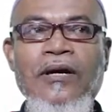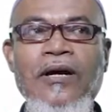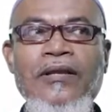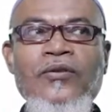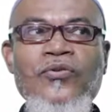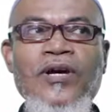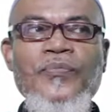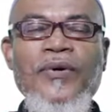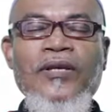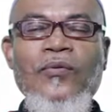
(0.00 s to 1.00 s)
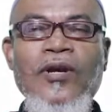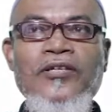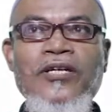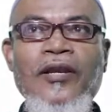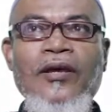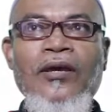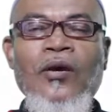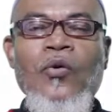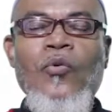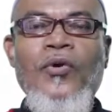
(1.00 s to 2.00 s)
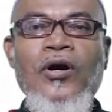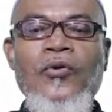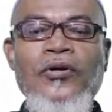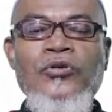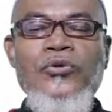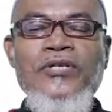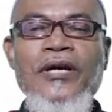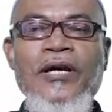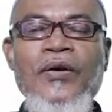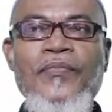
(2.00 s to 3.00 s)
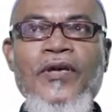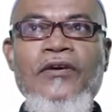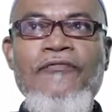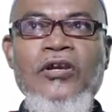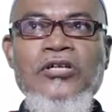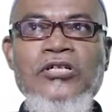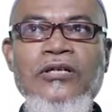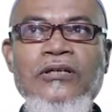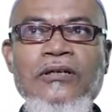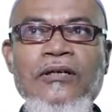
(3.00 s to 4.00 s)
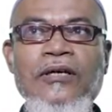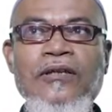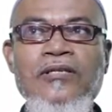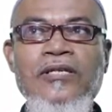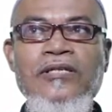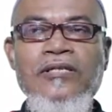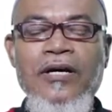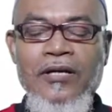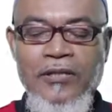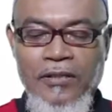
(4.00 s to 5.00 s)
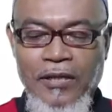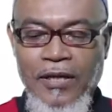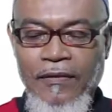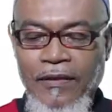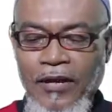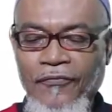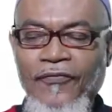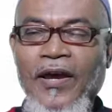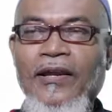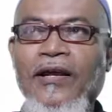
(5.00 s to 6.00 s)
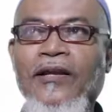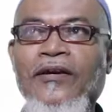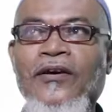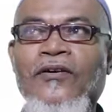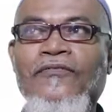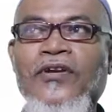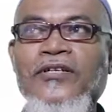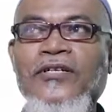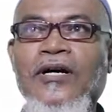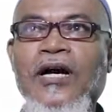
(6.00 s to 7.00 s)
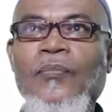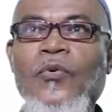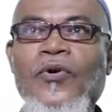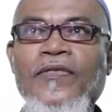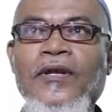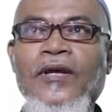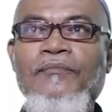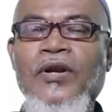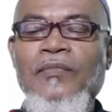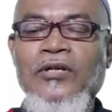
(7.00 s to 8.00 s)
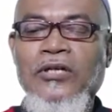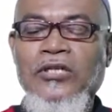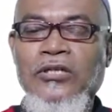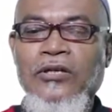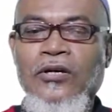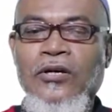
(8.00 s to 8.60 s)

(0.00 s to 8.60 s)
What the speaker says: And into that particular journey, we are going to take up the definition, the syntax, and then finally finishing up with an implementation.